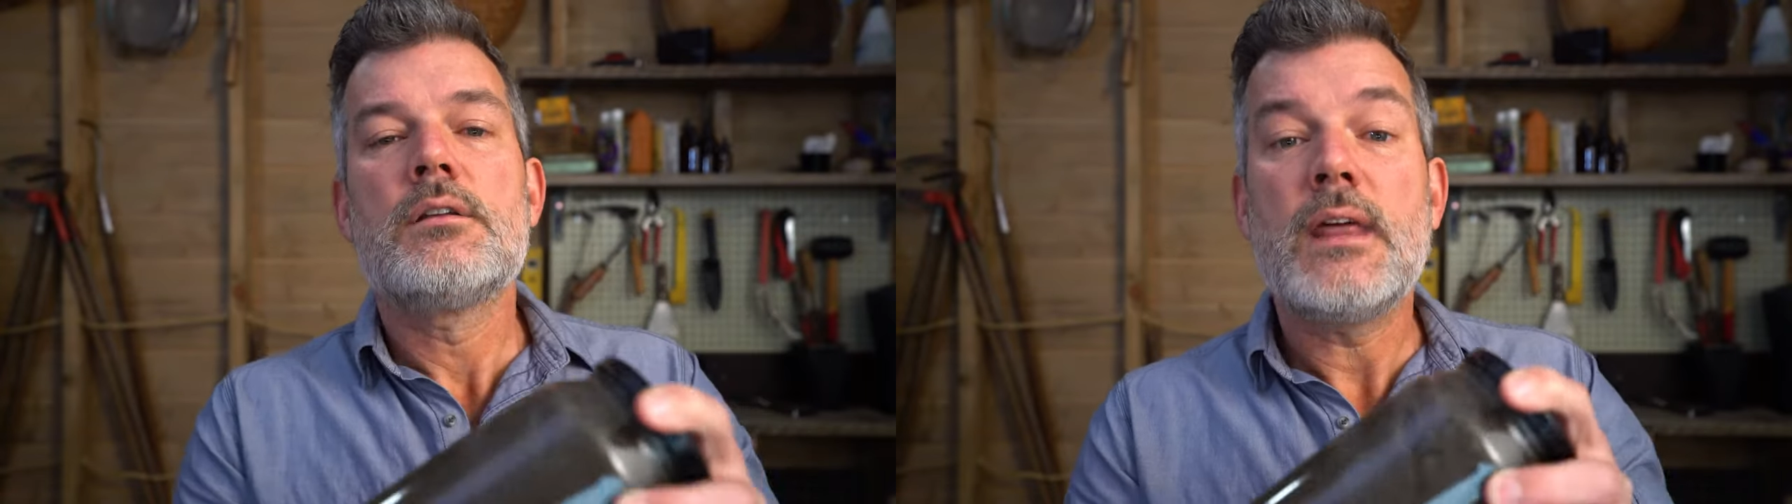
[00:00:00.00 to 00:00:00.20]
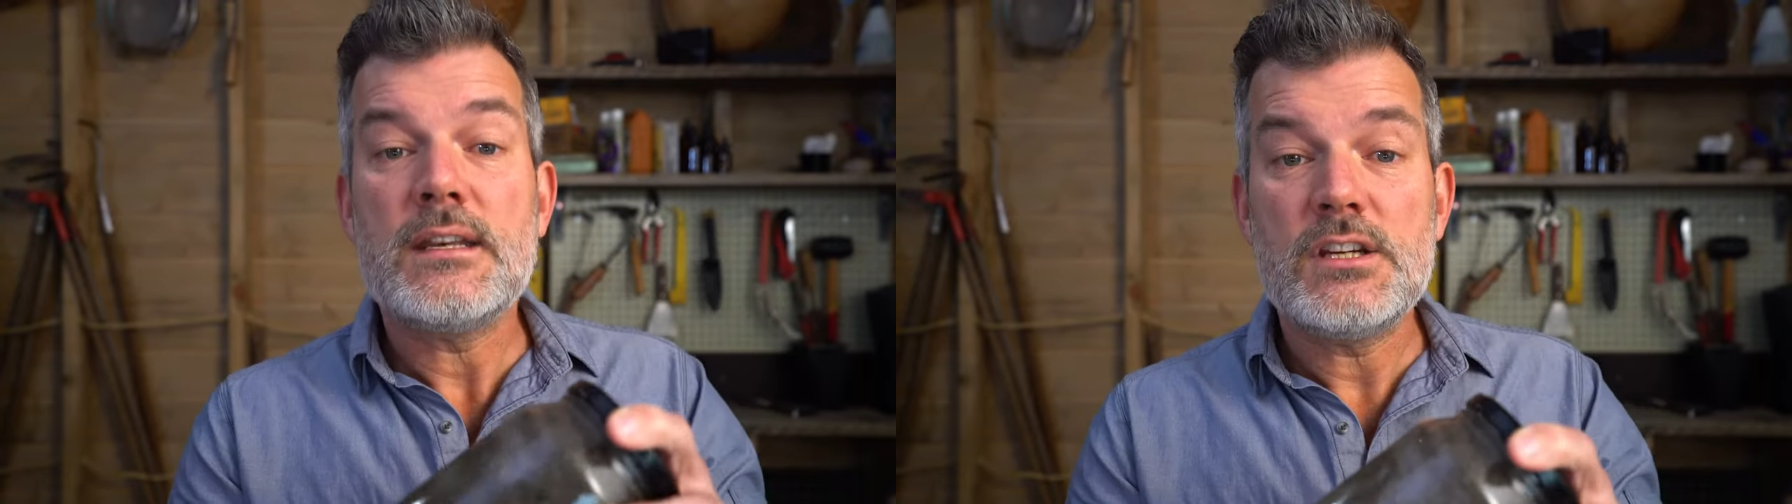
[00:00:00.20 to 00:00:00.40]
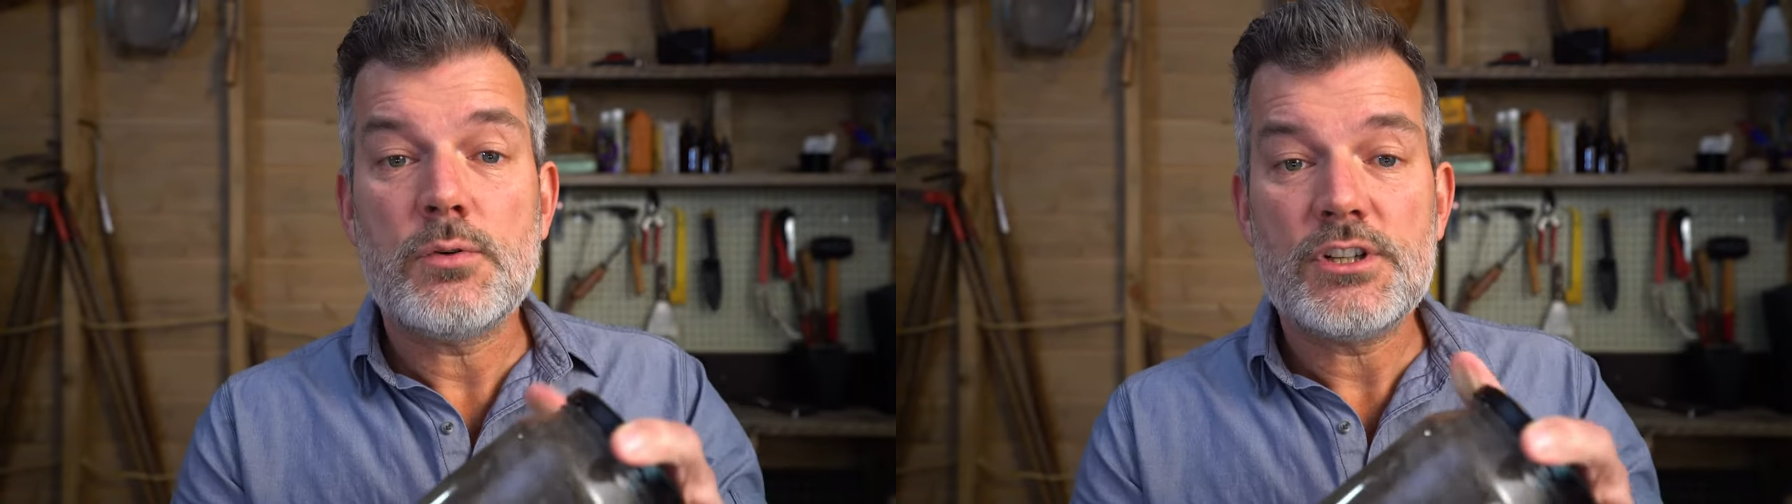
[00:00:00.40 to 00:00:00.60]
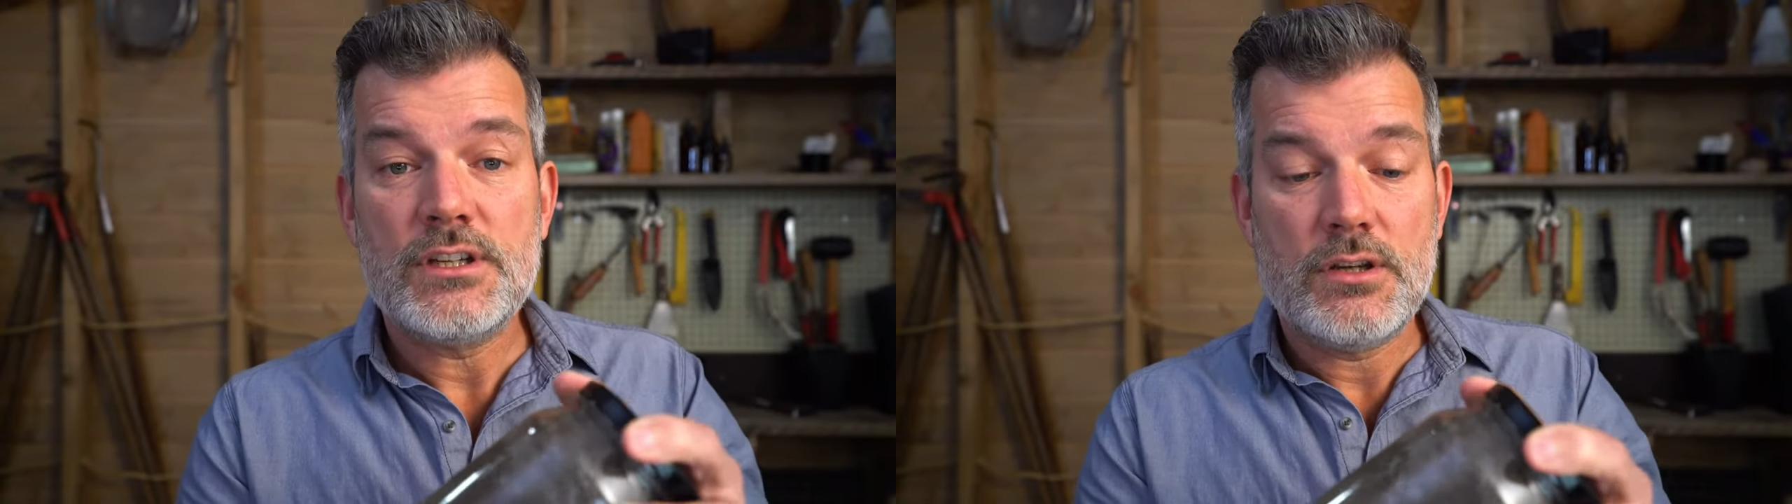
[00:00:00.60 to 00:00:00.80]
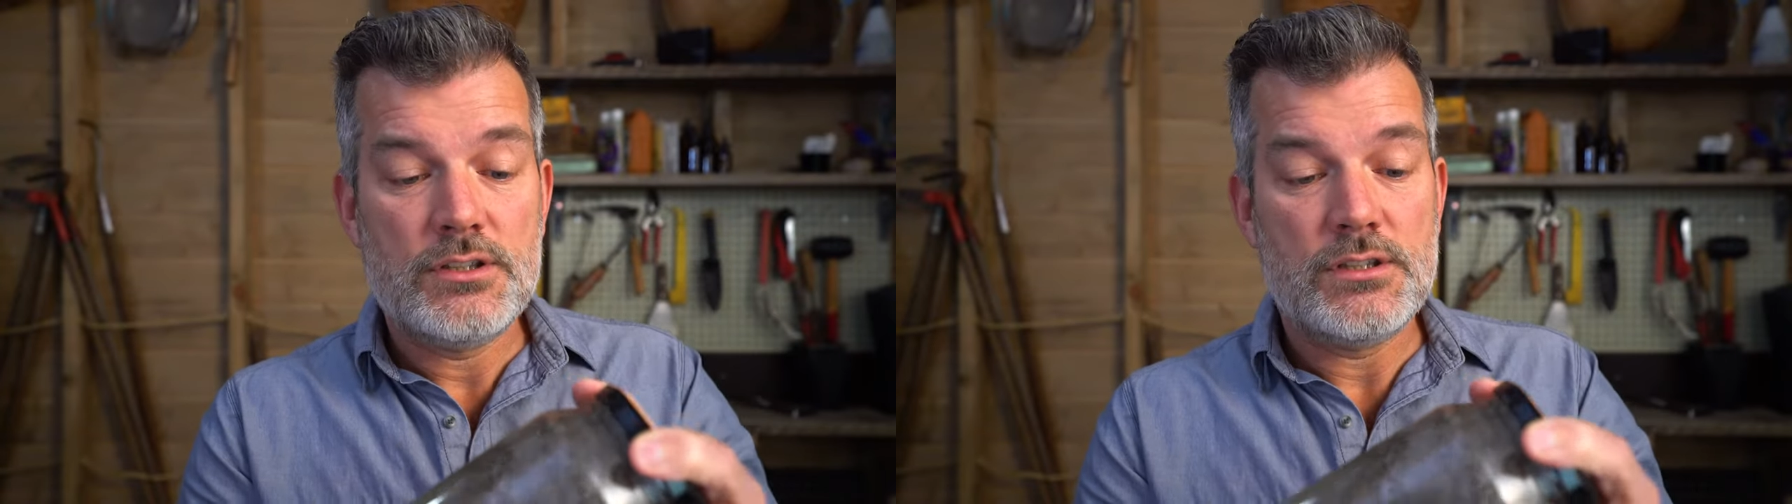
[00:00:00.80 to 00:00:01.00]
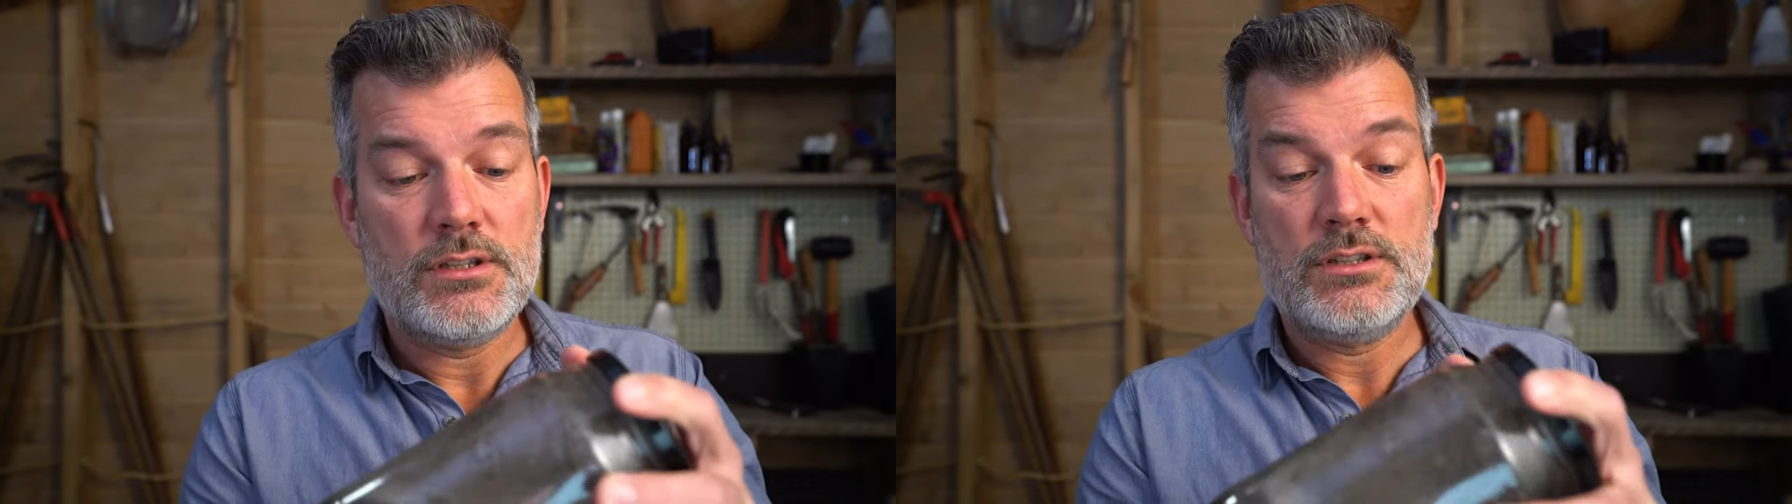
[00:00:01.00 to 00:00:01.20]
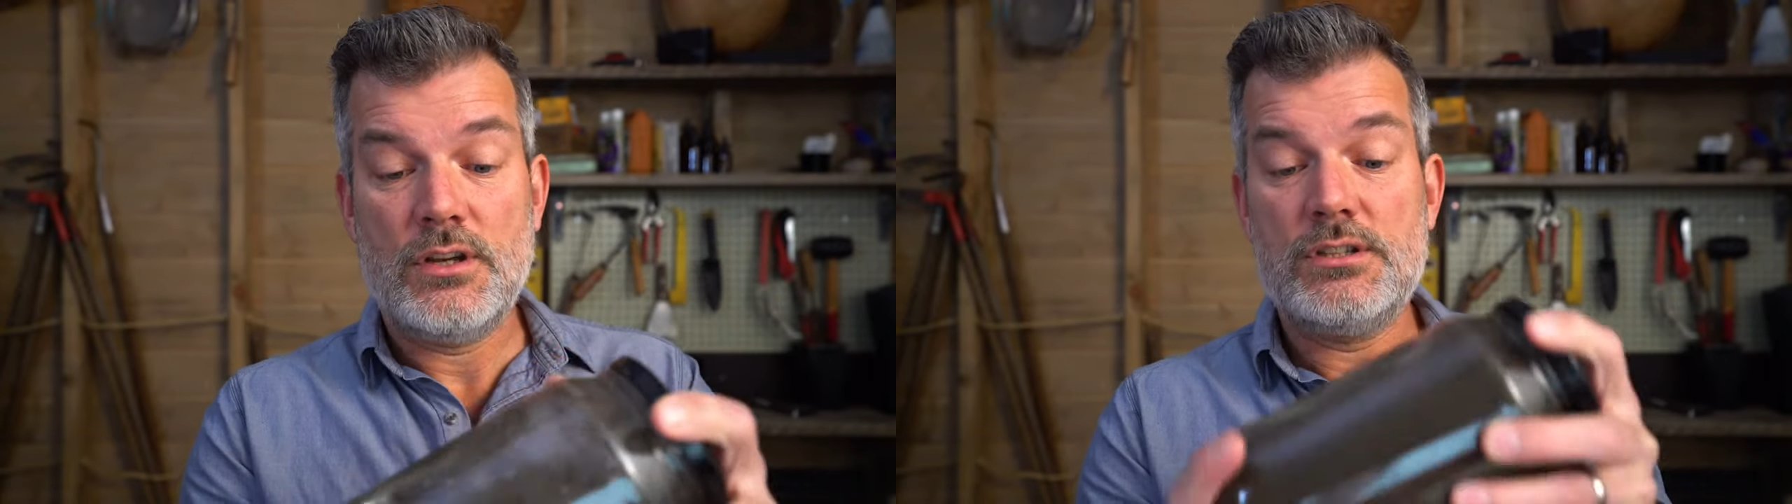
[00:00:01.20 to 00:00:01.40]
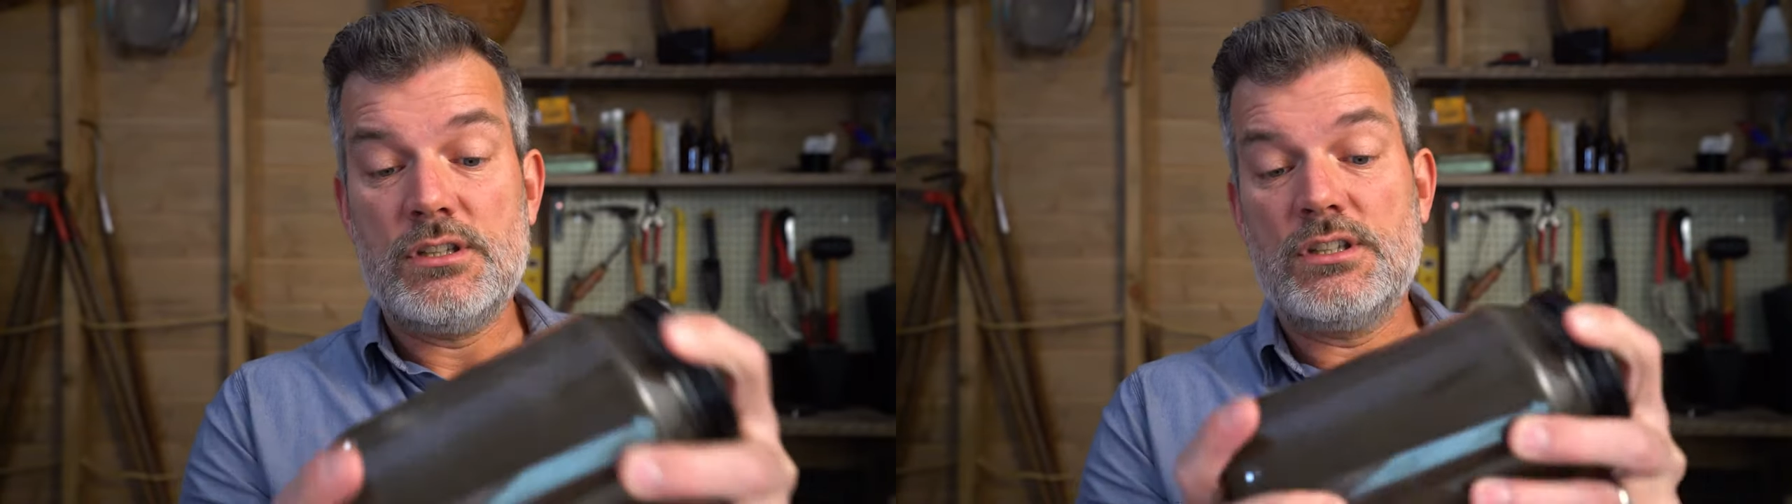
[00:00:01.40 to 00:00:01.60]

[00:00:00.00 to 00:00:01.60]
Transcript: That dishwashing detergent, detergent